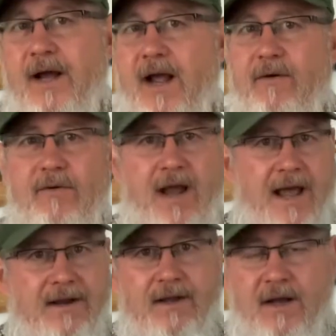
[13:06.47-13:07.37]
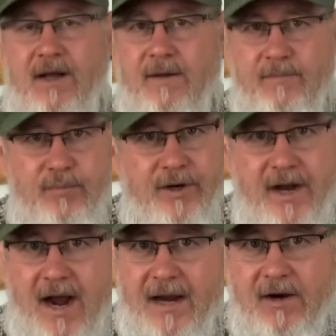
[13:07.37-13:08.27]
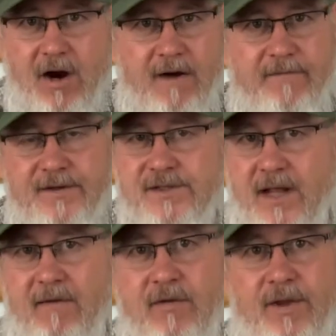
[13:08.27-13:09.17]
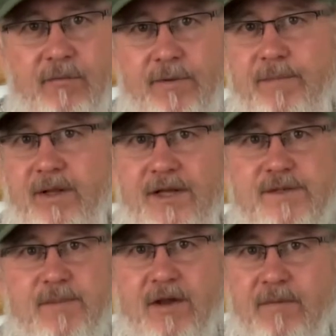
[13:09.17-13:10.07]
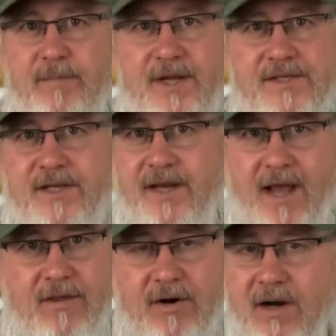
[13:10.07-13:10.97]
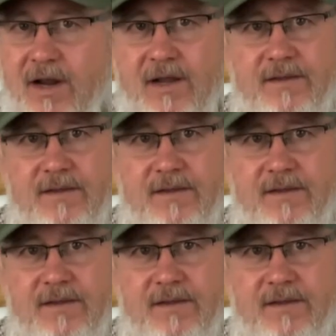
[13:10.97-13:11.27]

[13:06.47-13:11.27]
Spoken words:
I had a pretty high confidence level that we'd at least be able to piece together